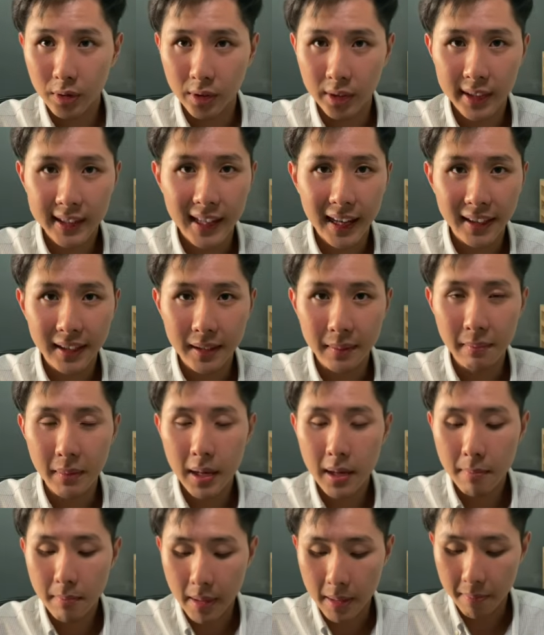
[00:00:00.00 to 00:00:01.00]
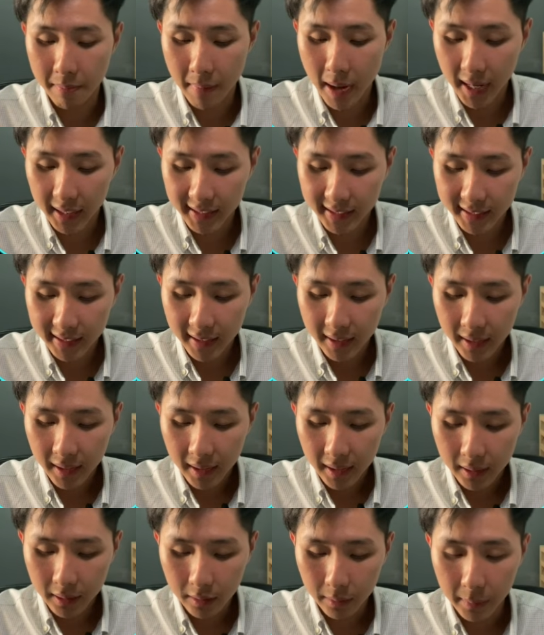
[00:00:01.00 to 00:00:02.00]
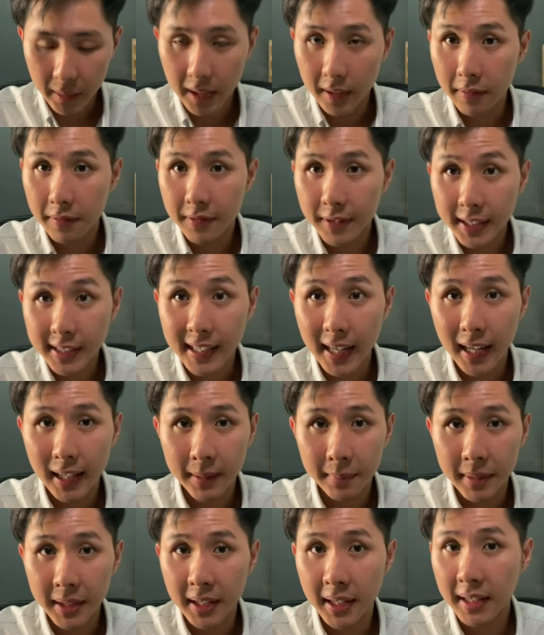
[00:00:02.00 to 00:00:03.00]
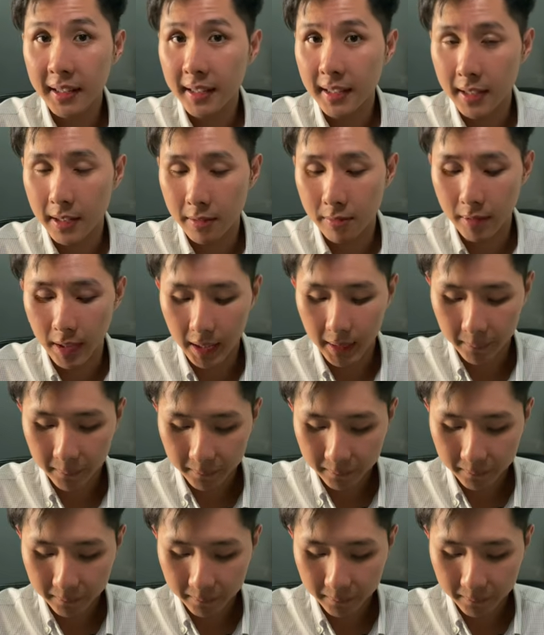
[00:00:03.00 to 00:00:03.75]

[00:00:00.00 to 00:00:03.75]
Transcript: You set the min and max to be the first element in the array.